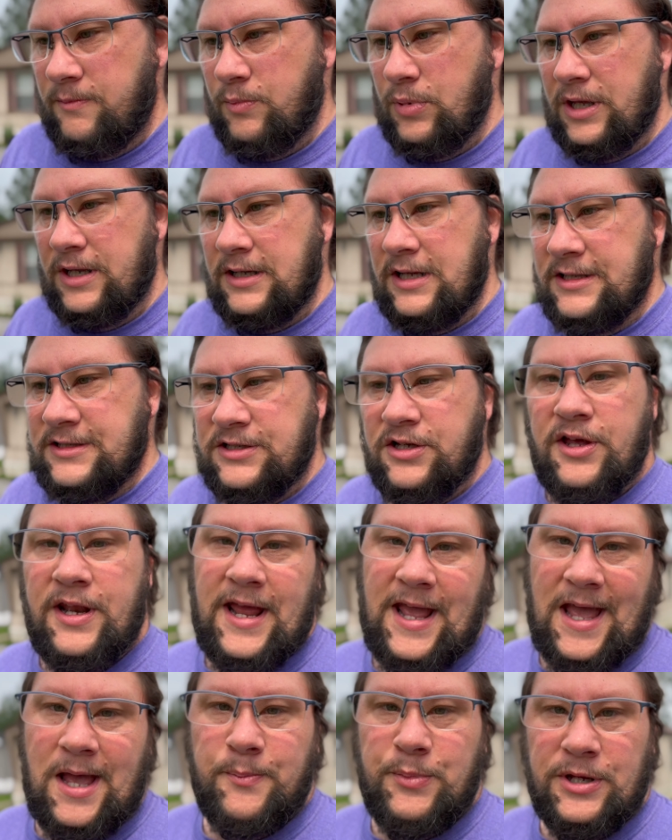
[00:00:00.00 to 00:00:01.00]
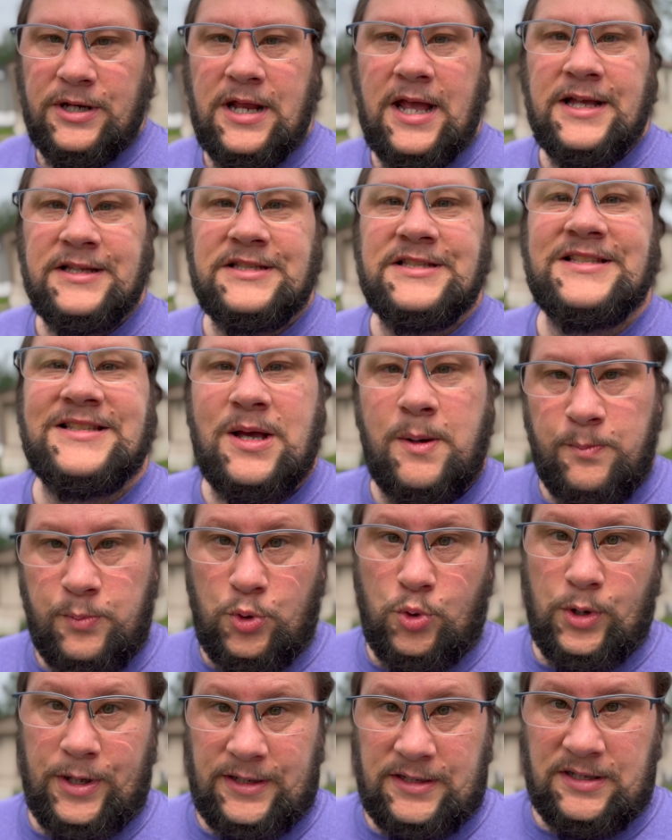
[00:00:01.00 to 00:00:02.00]
but it's going to happen at some
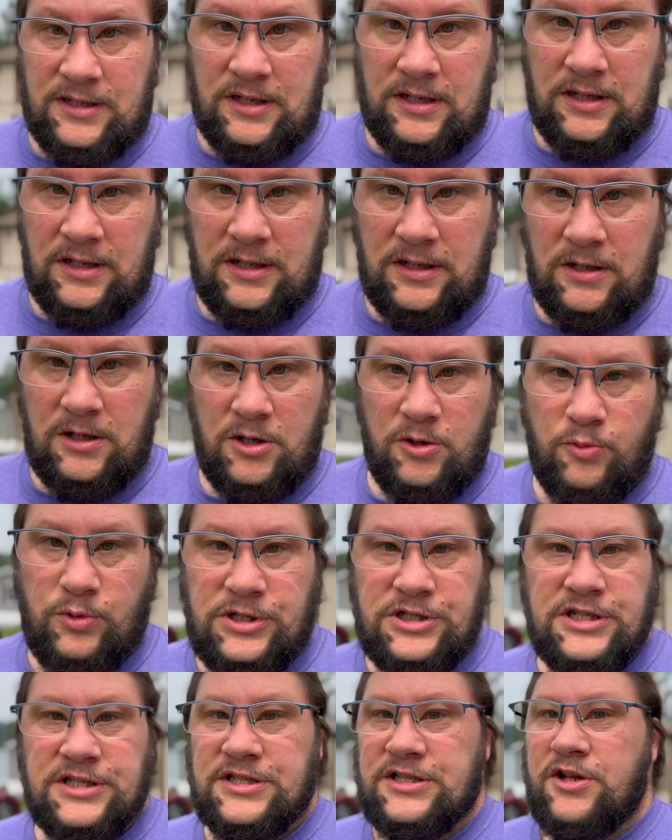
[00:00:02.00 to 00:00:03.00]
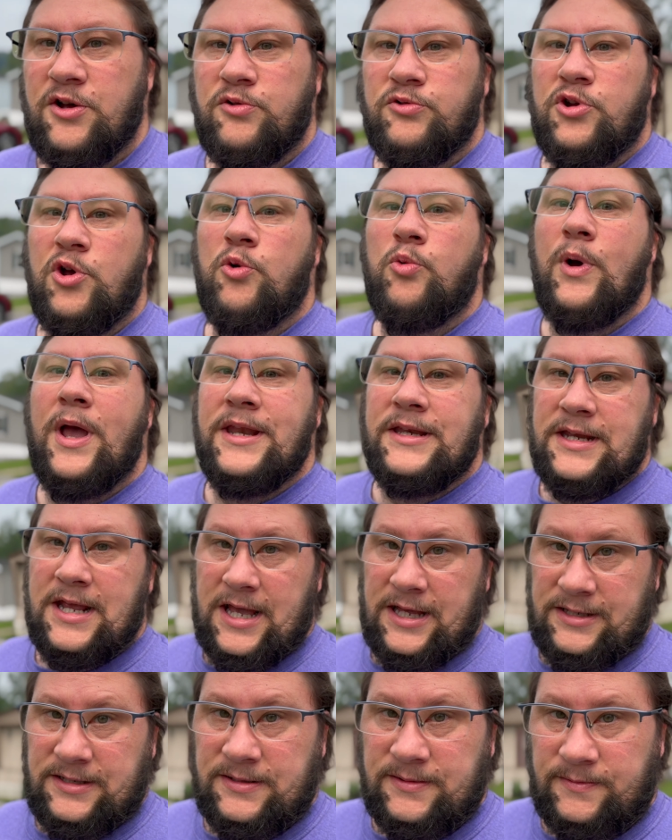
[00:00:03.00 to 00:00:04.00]
point. We just don't know when
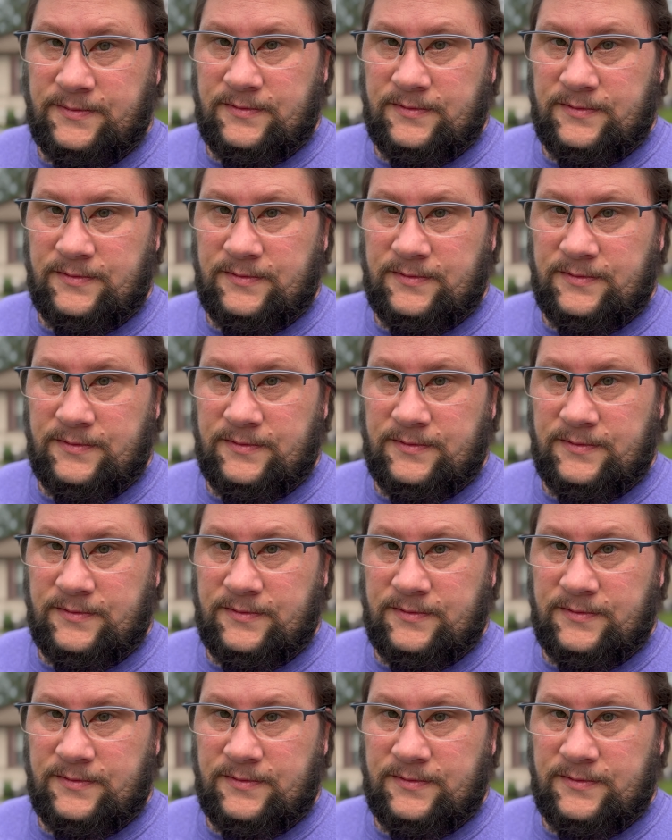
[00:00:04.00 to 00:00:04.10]
yet.